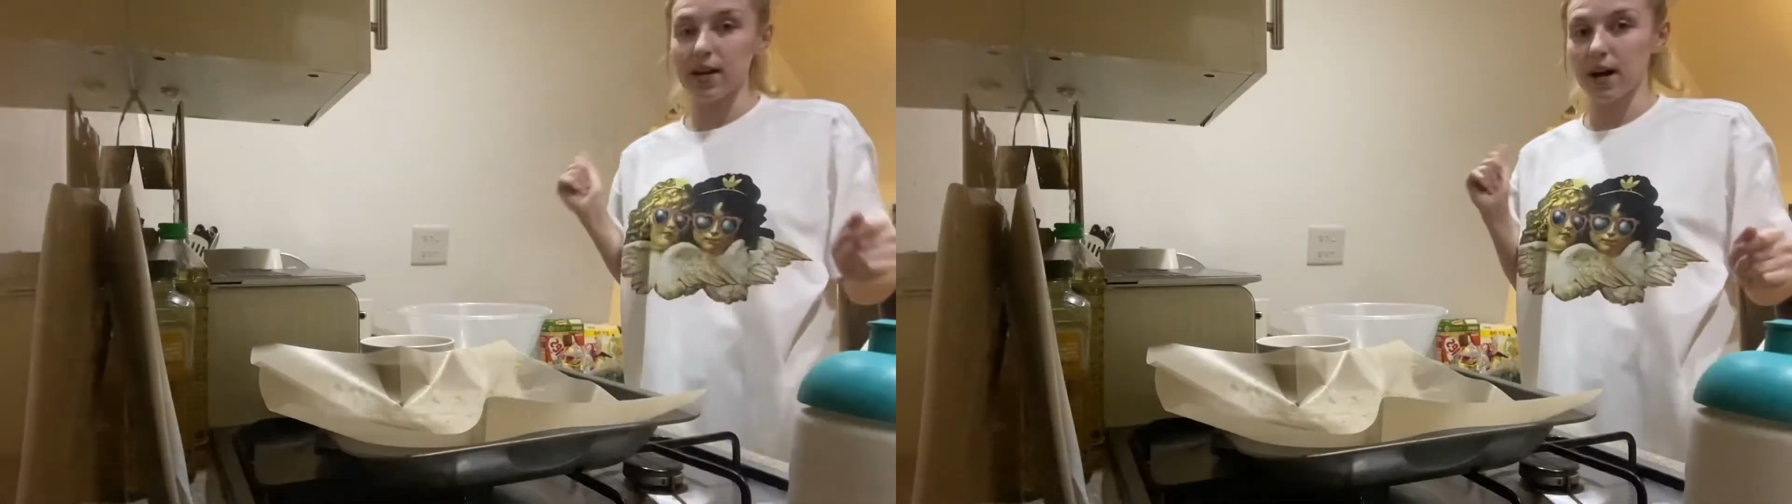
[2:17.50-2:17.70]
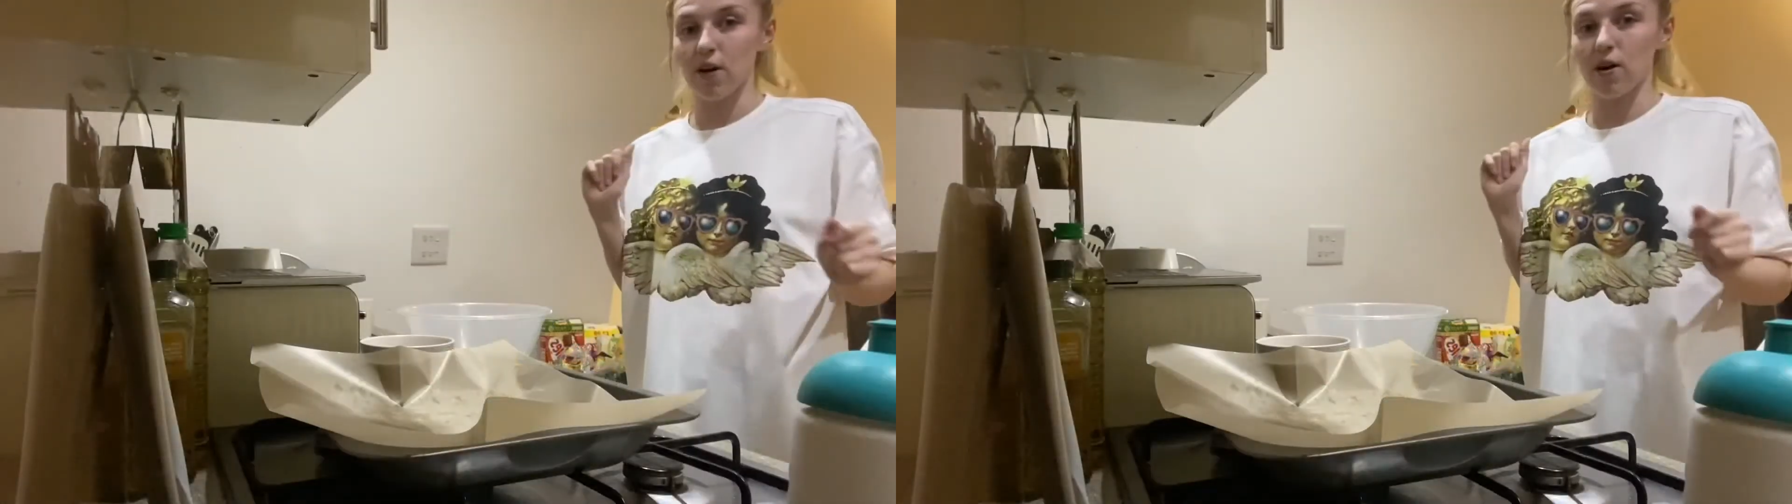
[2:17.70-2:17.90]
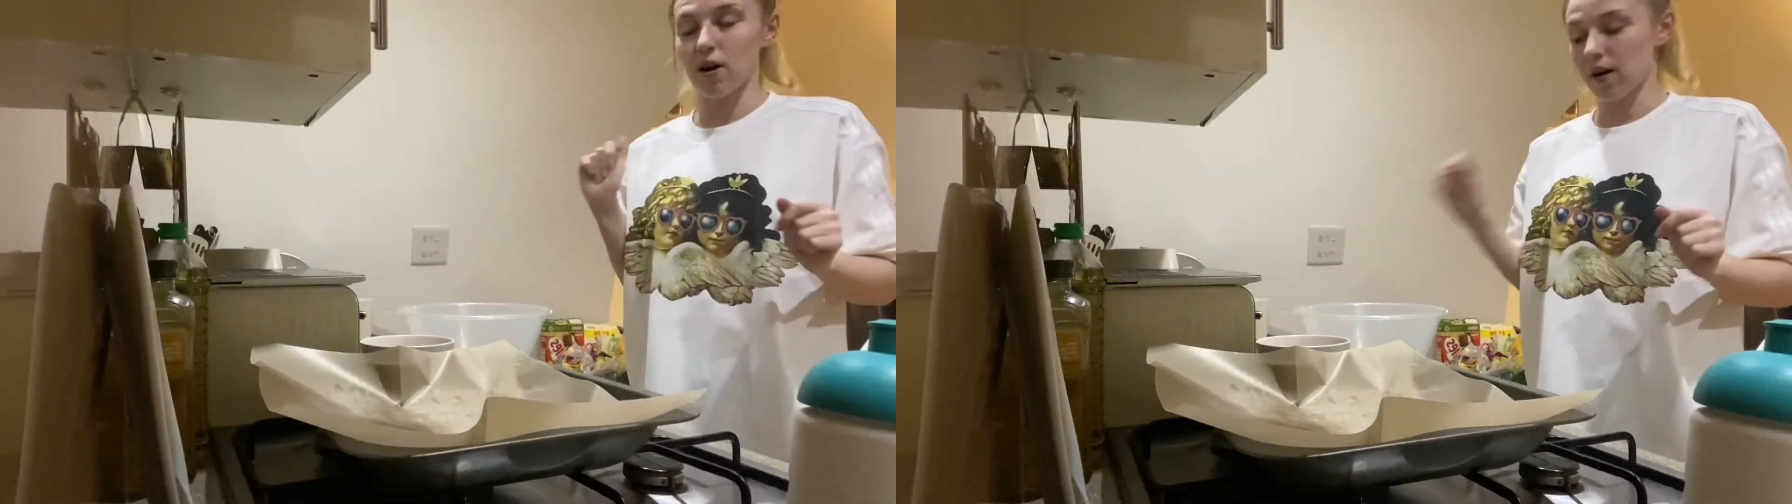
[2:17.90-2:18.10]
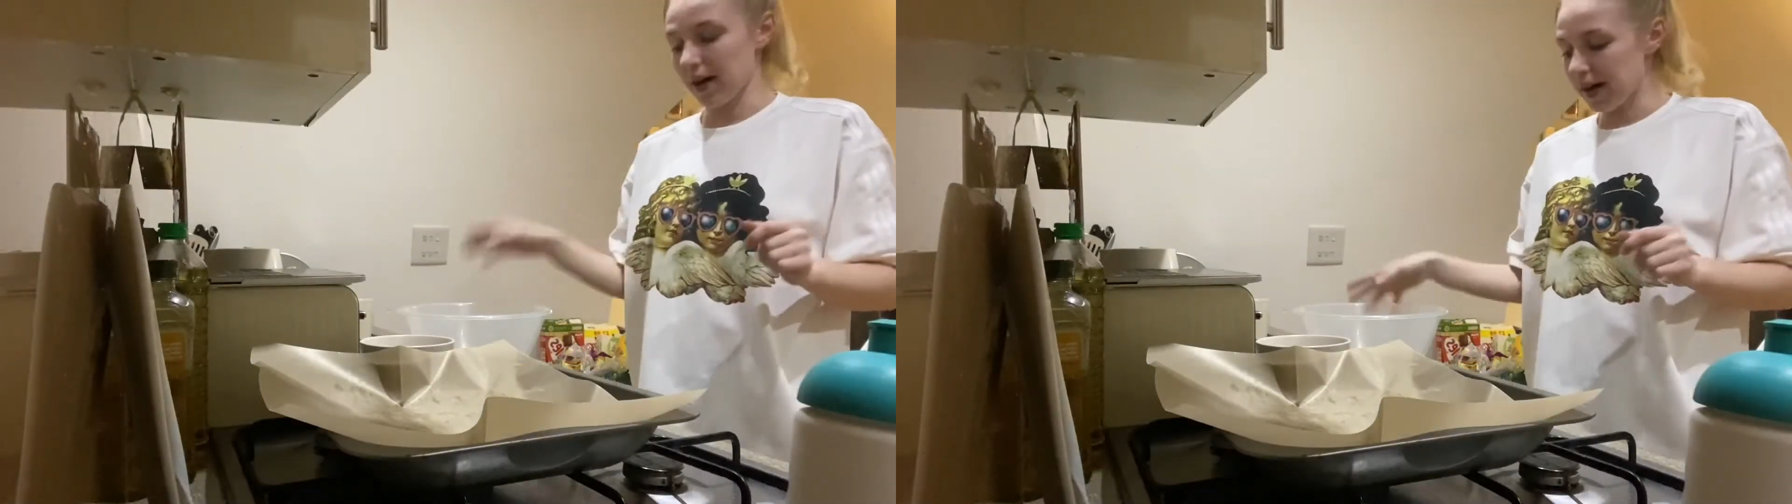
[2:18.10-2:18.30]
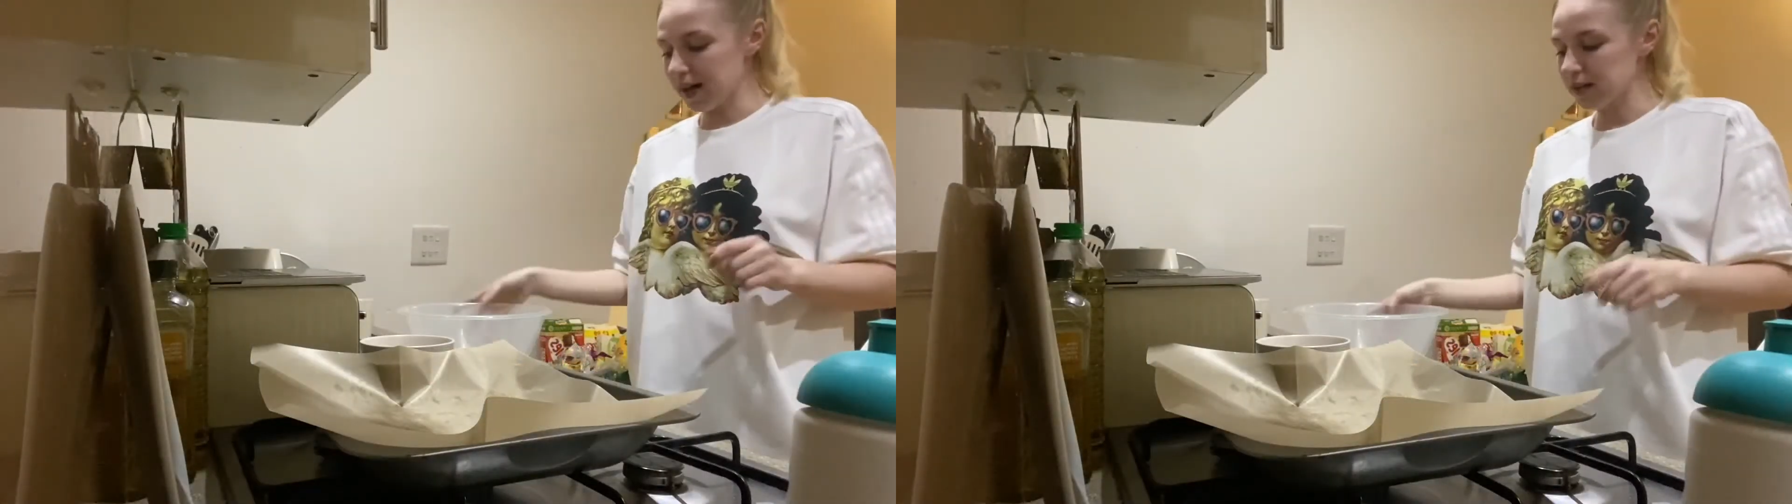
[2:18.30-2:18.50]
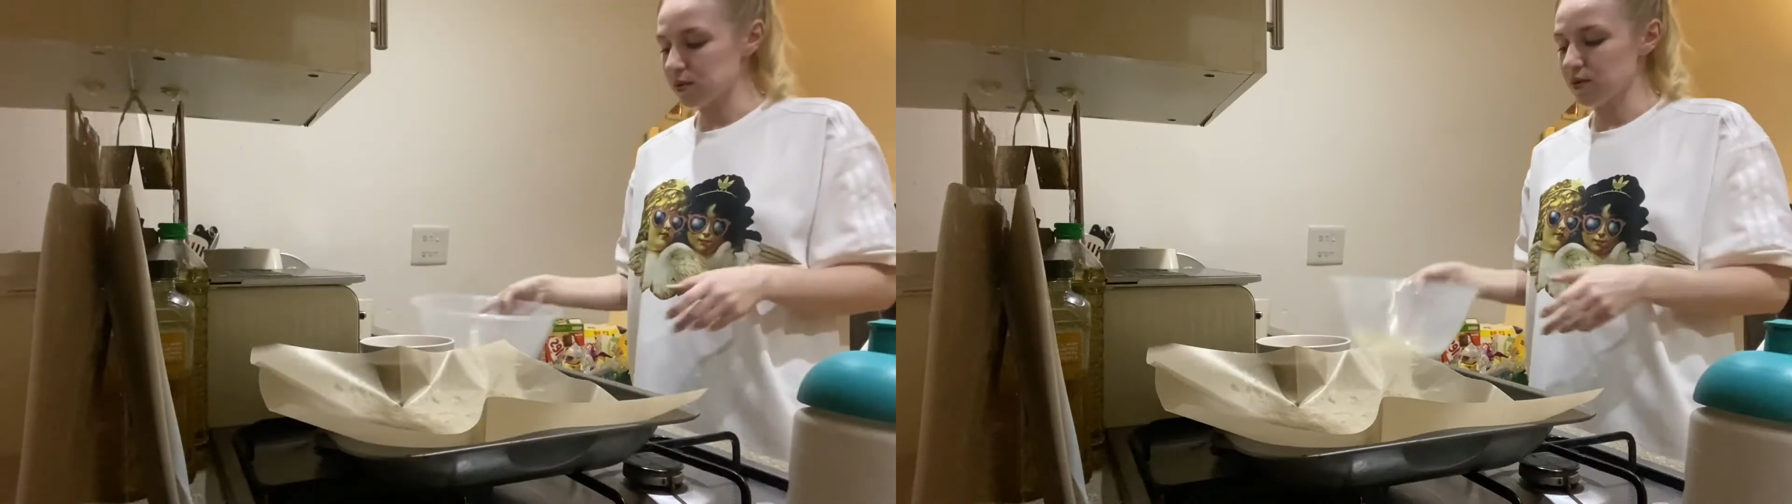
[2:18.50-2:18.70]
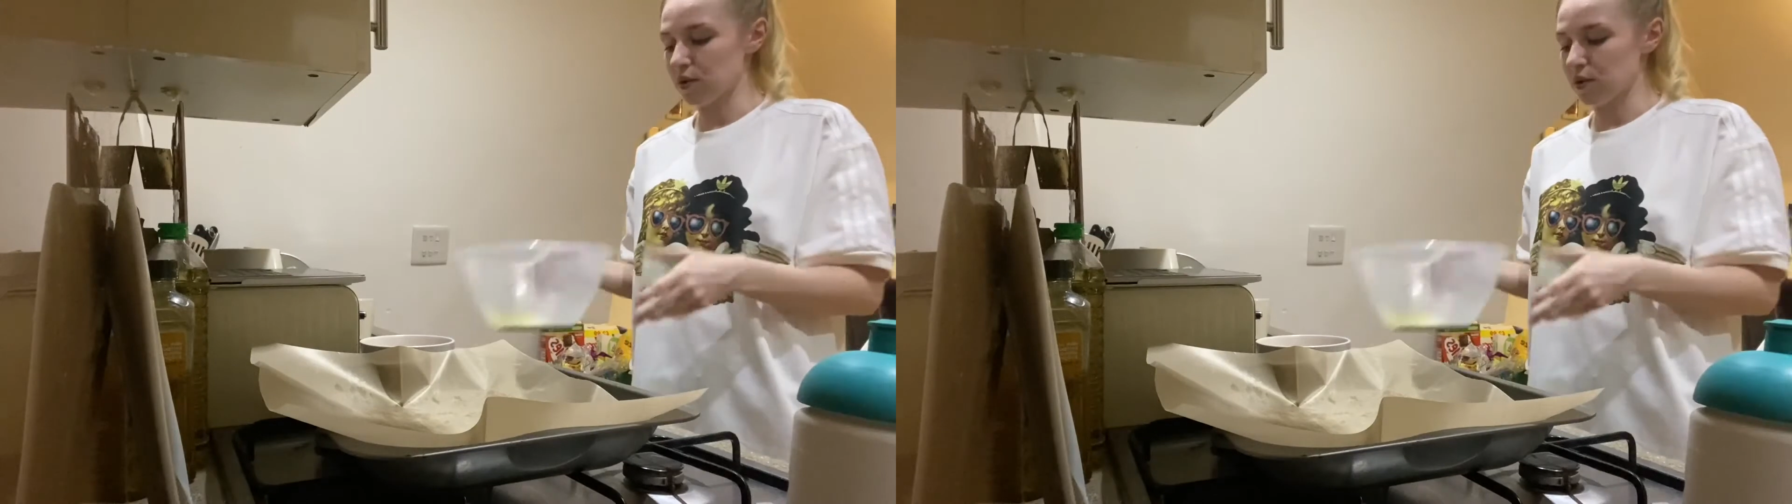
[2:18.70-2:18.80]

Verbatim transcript: out our eggs. We've got